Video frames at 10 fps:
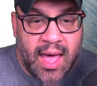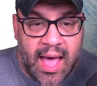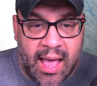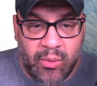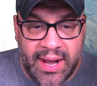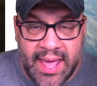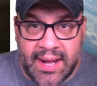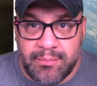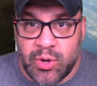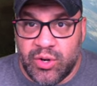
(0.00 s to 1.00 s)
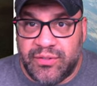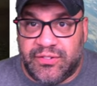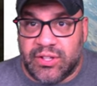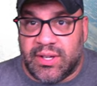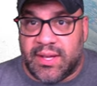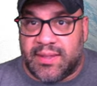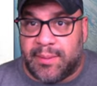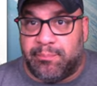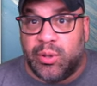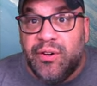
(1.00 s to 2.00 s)
I went ahead and moved uh, the
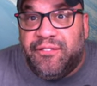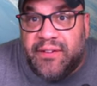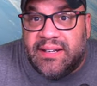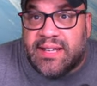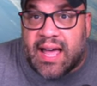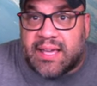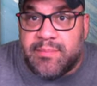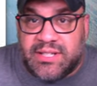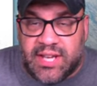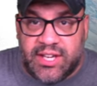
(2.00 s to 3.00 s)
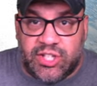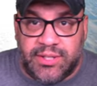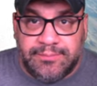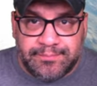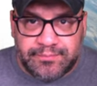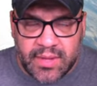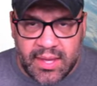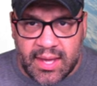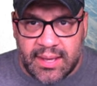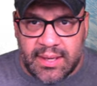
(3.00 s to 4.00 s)
Bluefin documentation
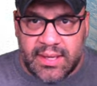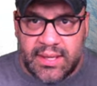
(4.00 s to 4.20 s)
uh,